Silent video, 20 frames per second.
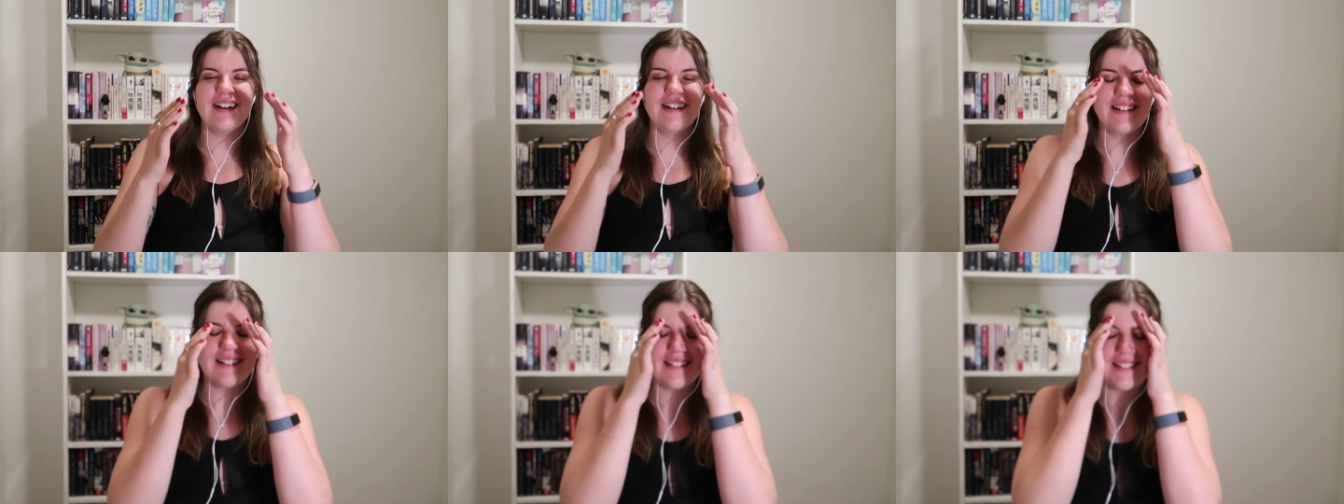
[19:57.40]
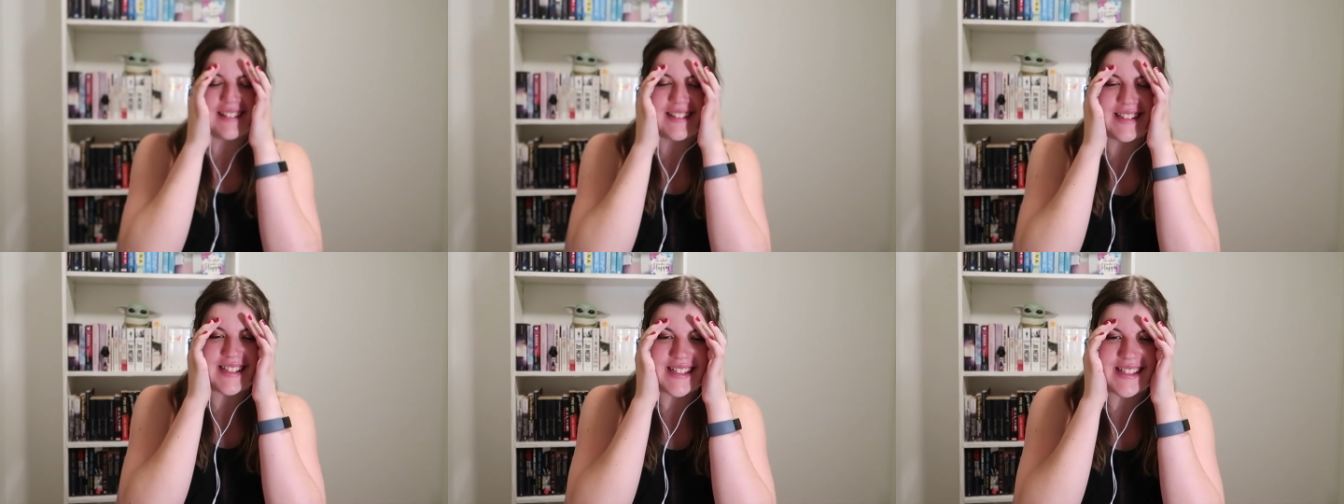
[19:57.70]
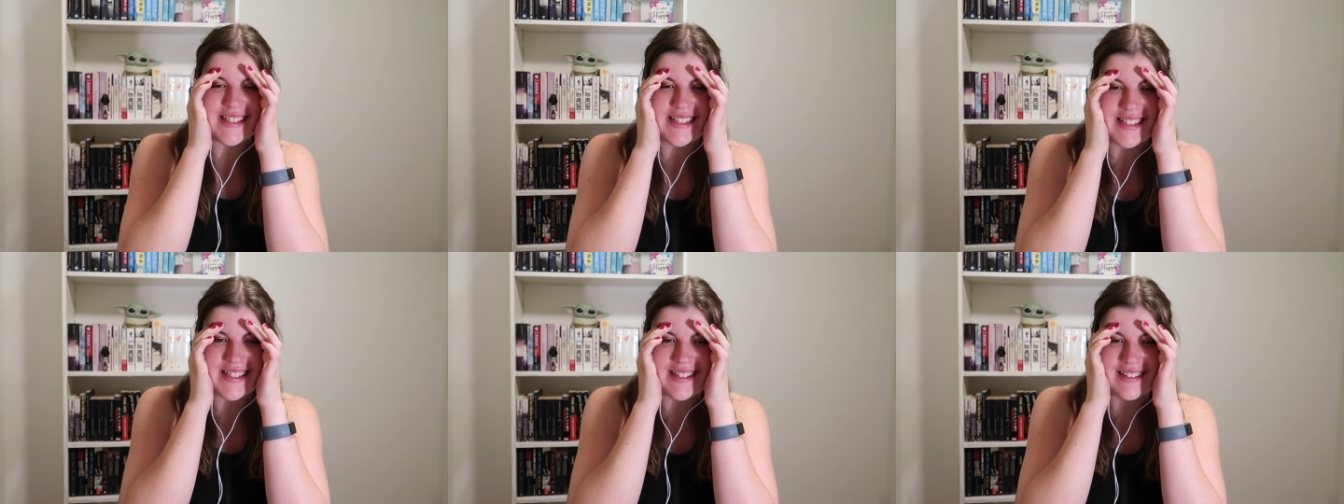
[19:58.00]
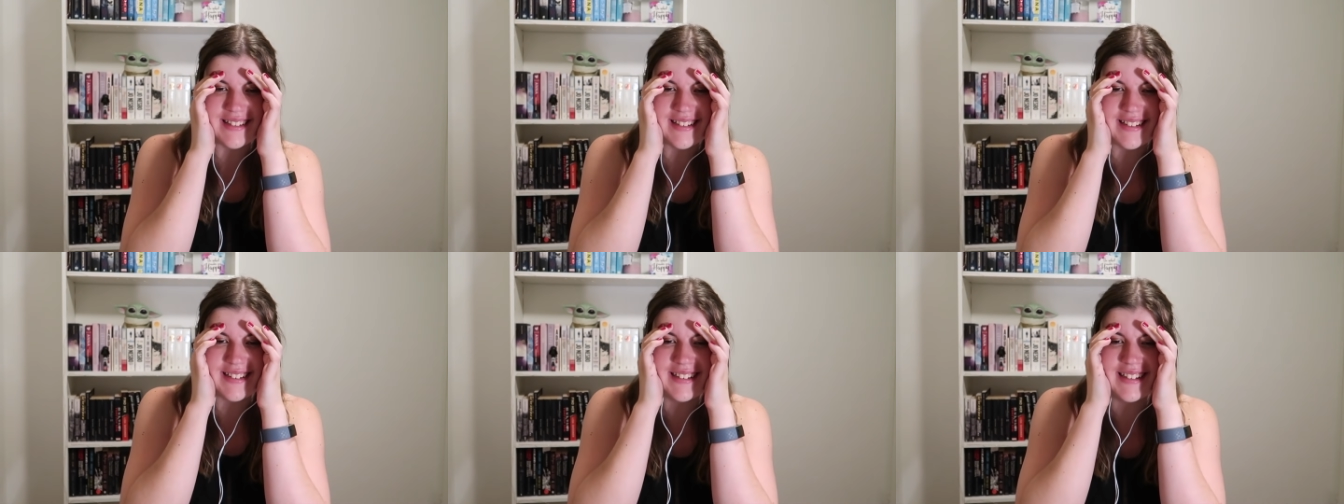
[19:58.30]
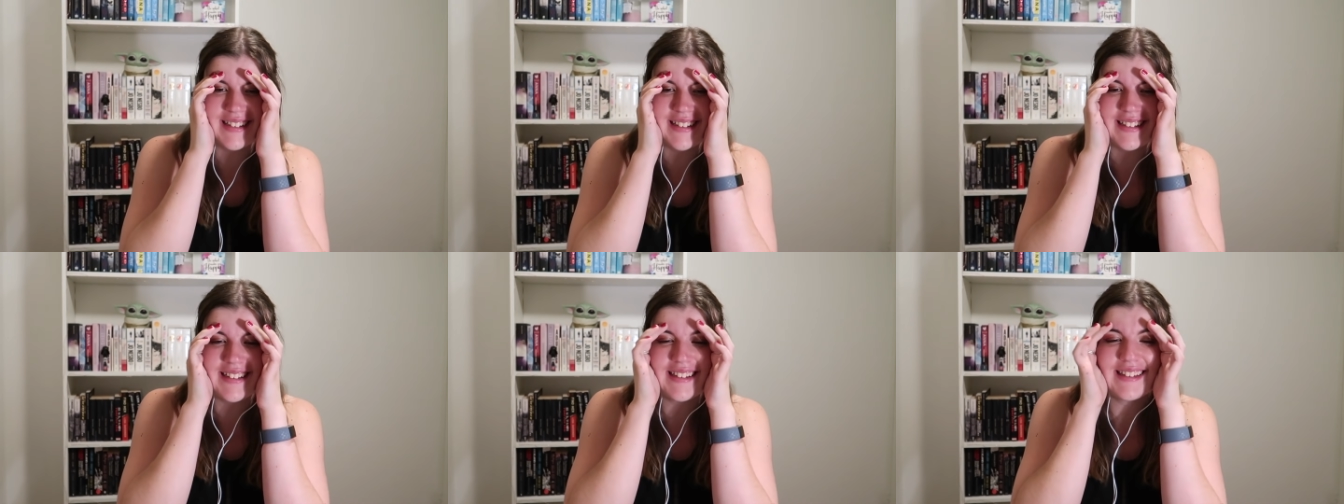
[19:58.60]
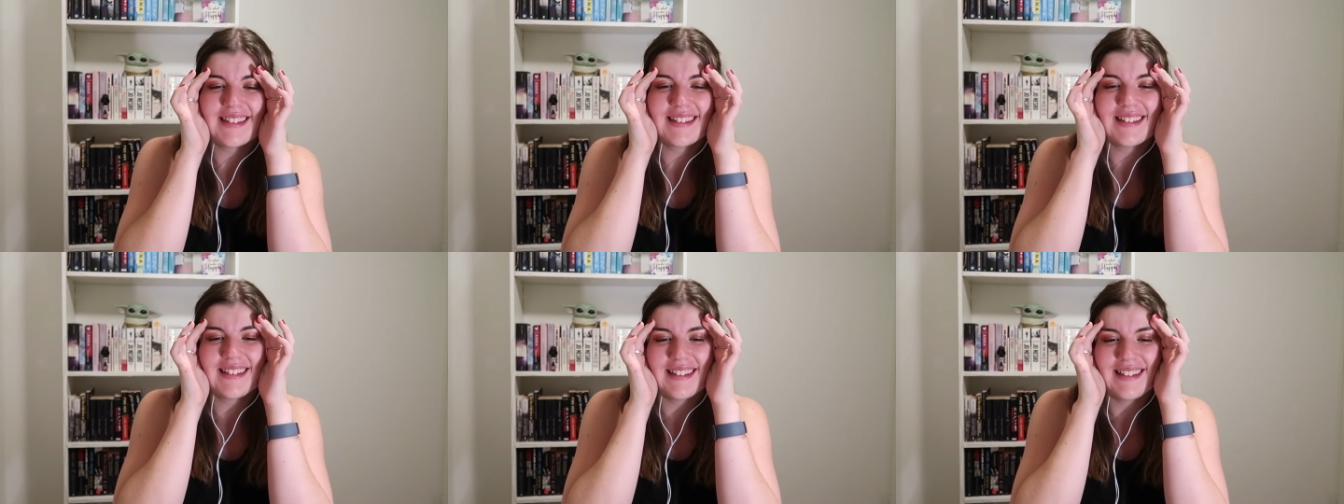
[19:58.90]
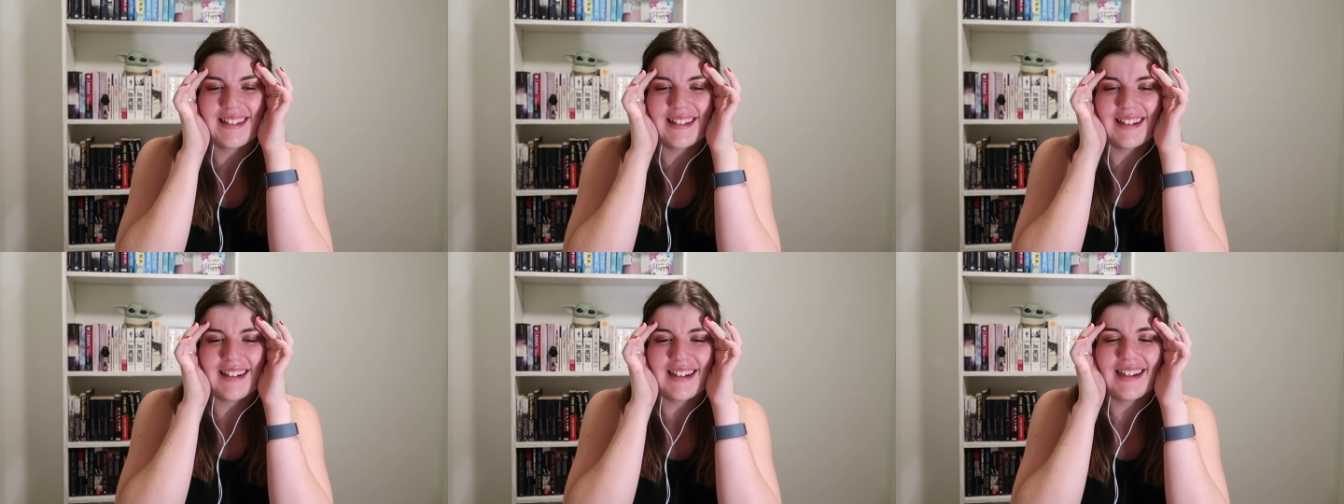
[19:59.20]
Oh, this is so good.
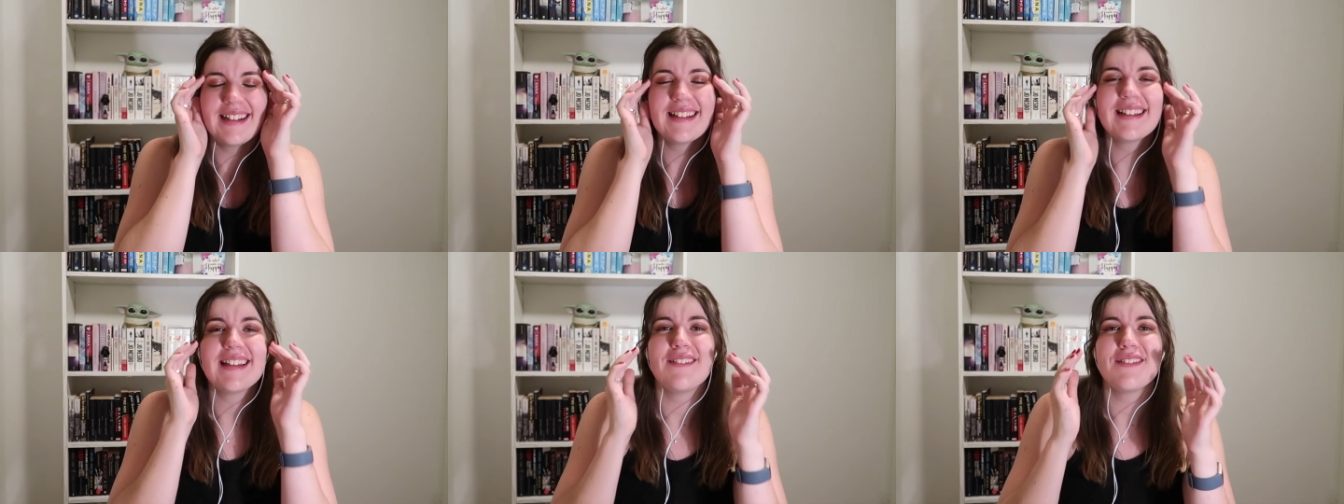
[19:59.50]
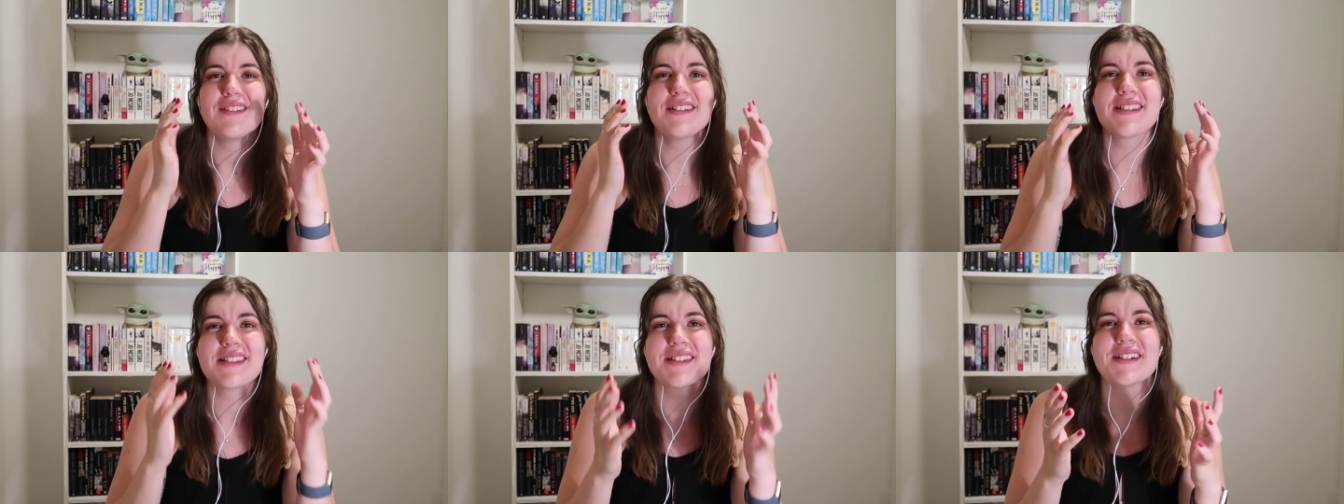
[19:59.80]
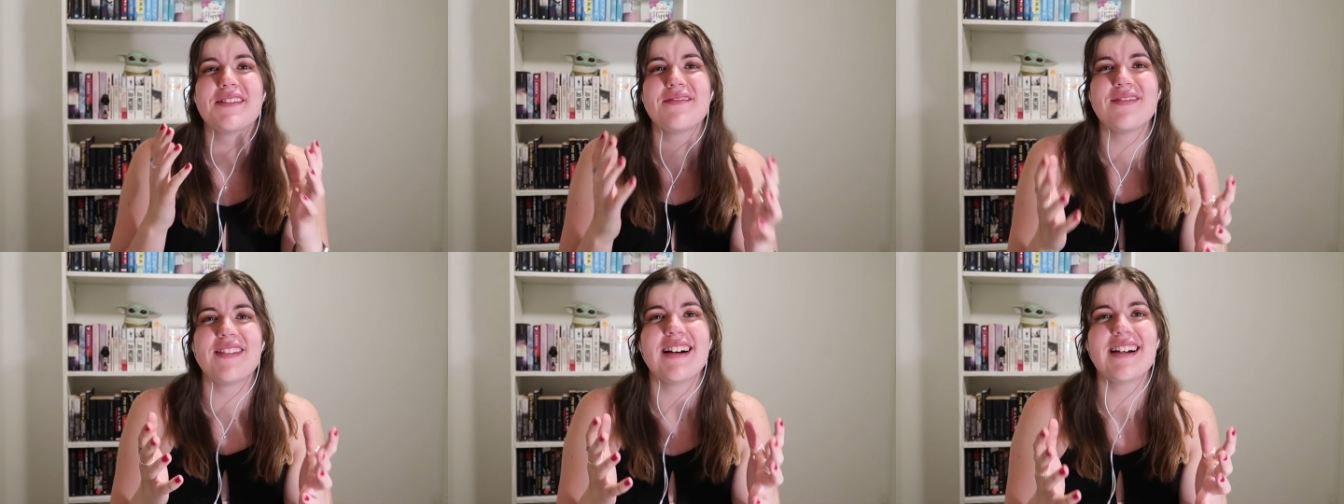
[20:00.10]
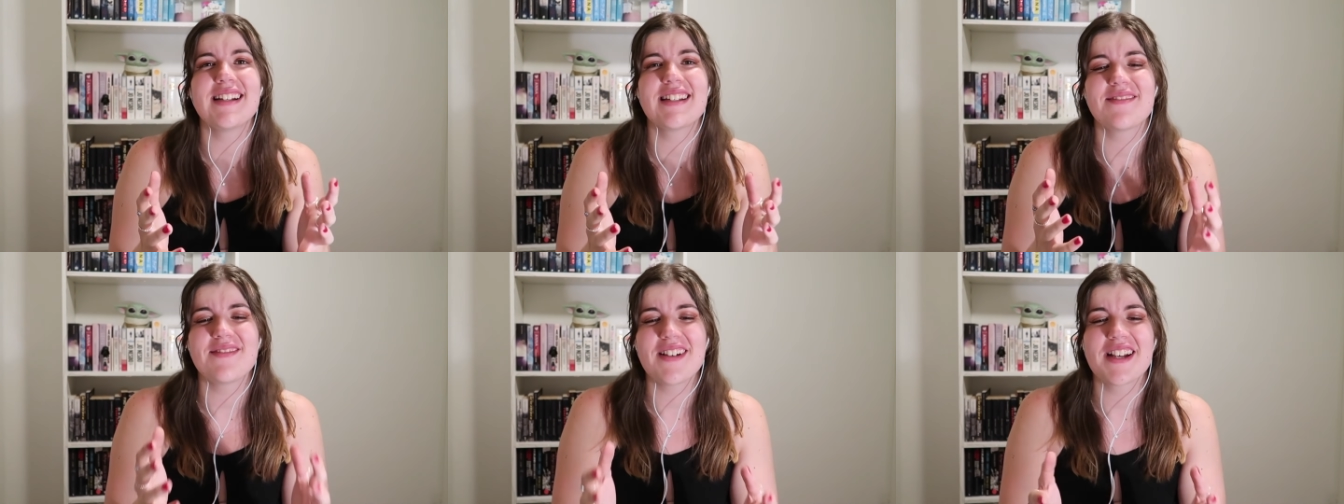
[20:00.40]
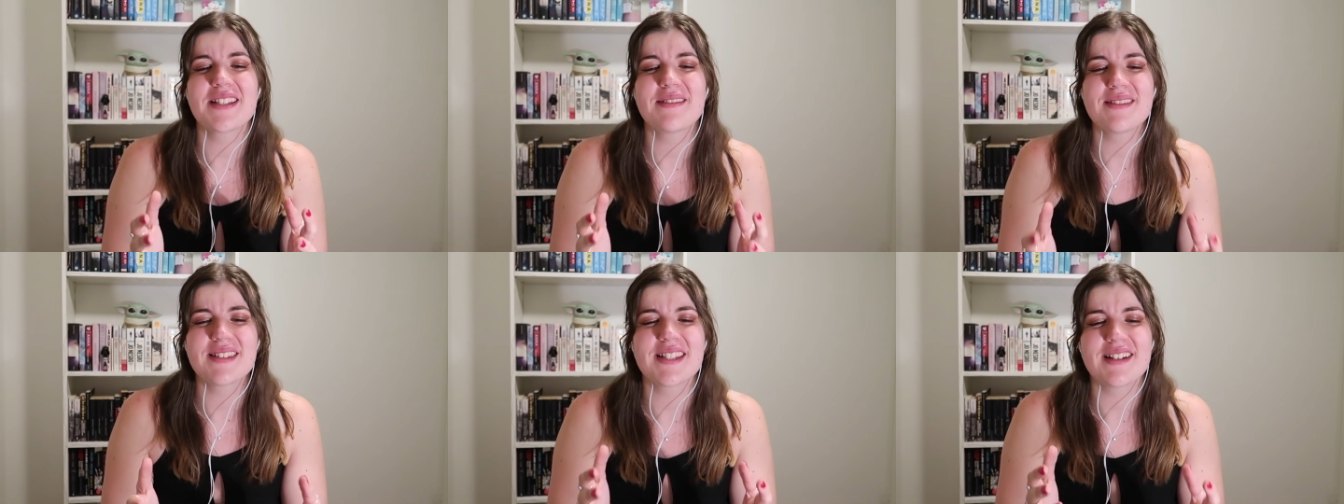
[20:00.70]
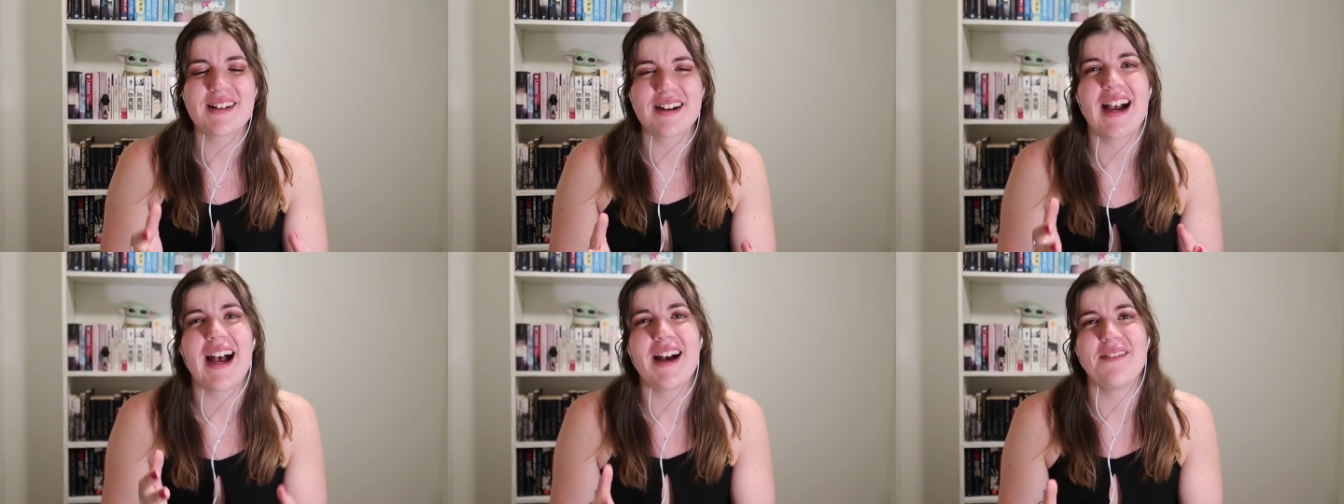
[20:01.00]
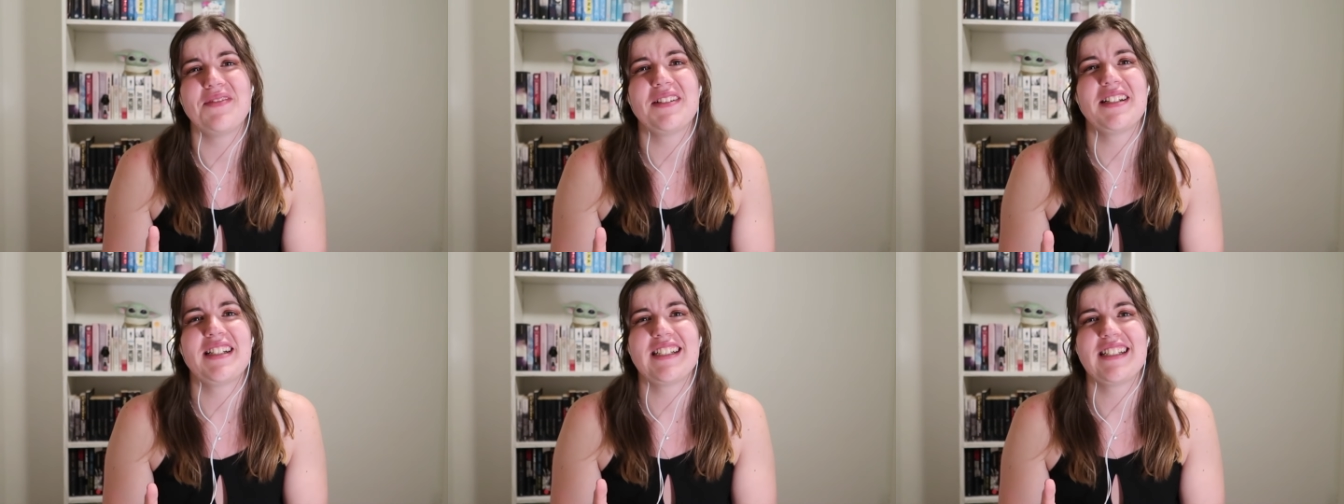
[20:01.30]
I love it so much. It makes me so
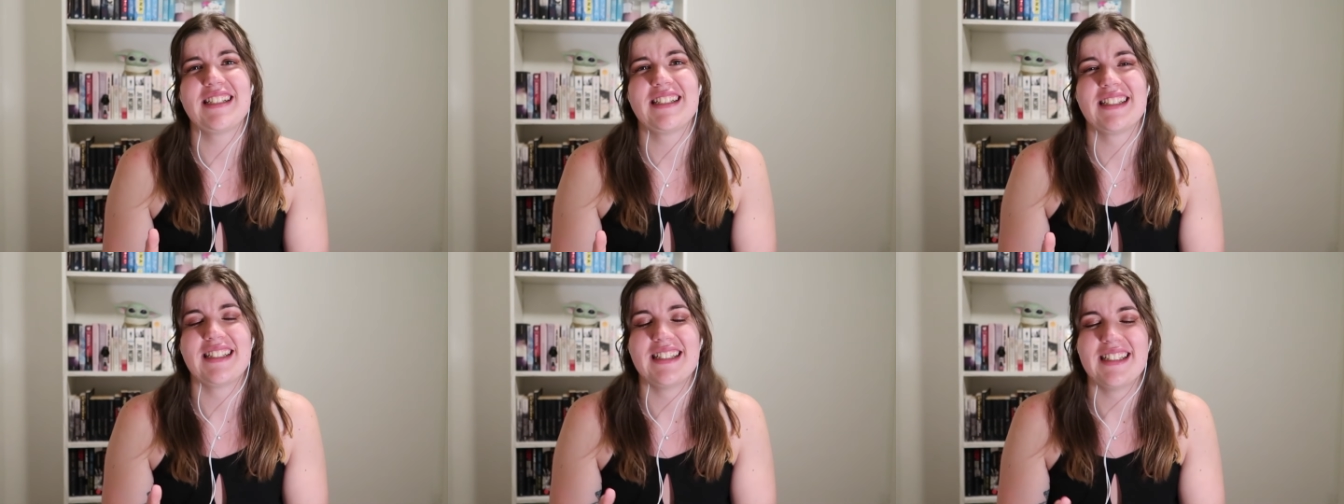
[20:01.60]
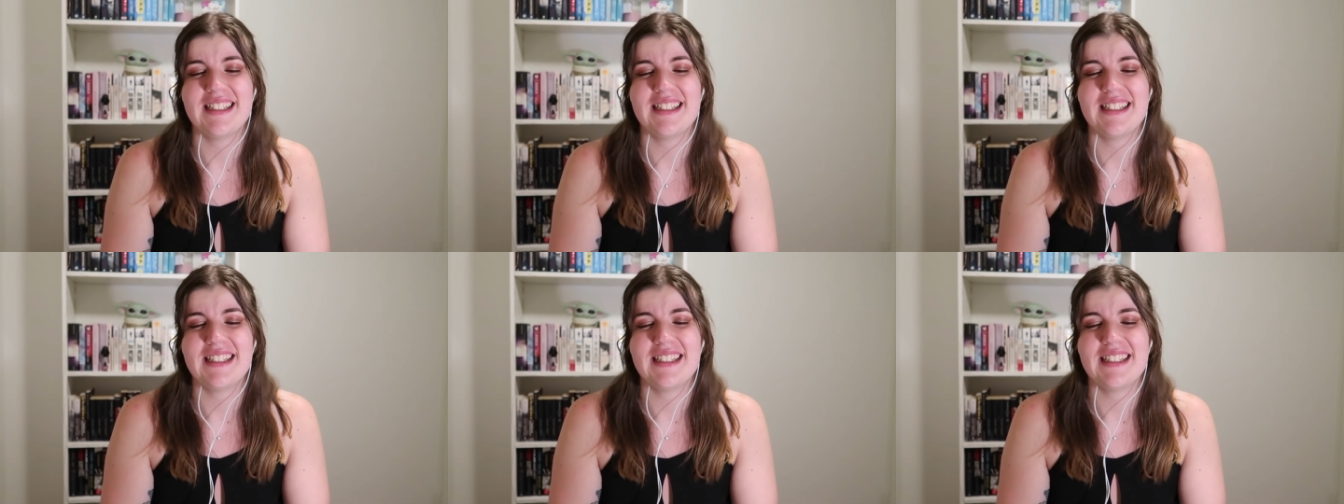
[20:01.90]
happy.